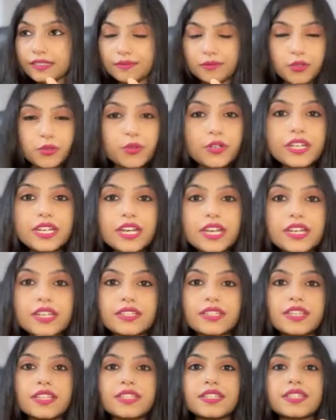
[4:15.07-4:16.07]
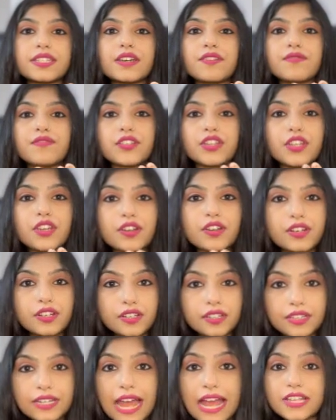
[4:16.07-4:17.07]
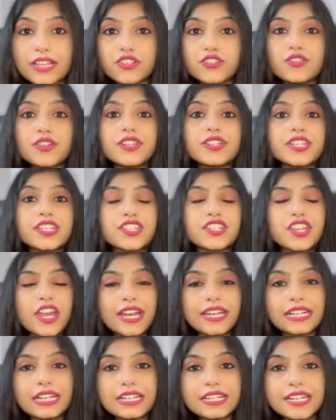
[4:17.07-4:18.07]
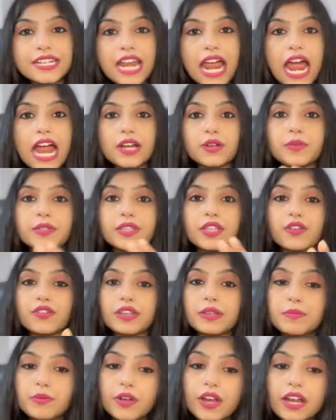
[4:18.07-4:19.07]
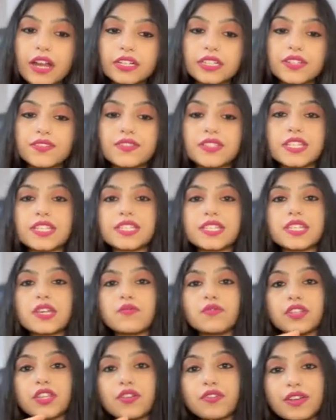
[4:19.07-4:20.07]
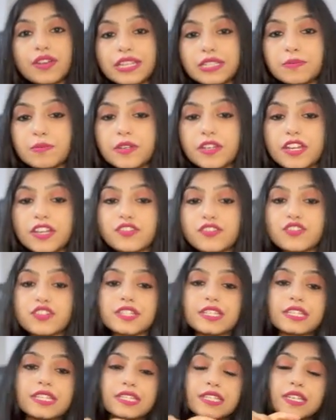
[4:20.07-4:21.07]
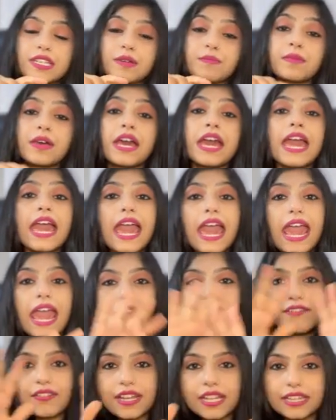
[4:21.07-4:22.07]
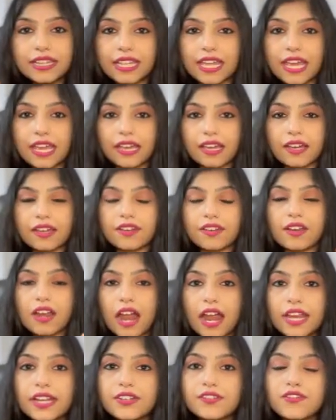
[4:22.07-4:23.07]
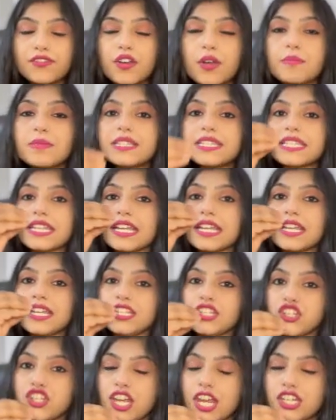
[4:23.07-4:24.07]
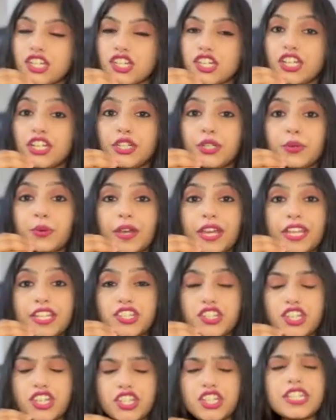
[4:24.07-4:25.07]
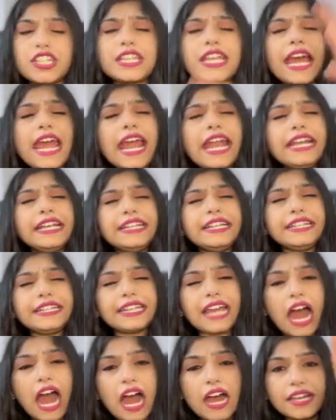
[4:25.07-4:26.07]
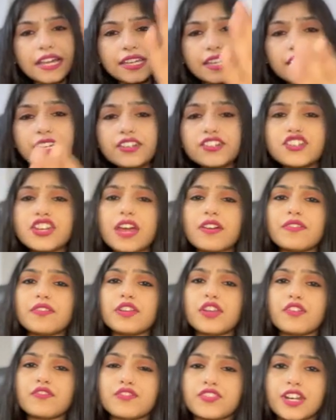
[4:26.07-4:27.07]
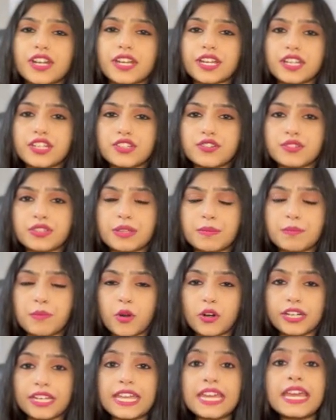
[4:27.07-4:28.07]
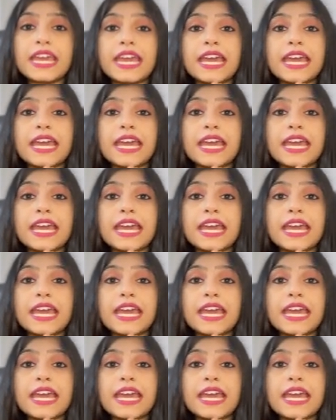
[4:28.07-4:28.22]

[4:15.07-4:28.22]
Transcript: urinary system, with your gastrointestinal tract, with your reproductive system, with your respiratory system, everything, right from its ingestion to ingestion, the entire travel of drug into the body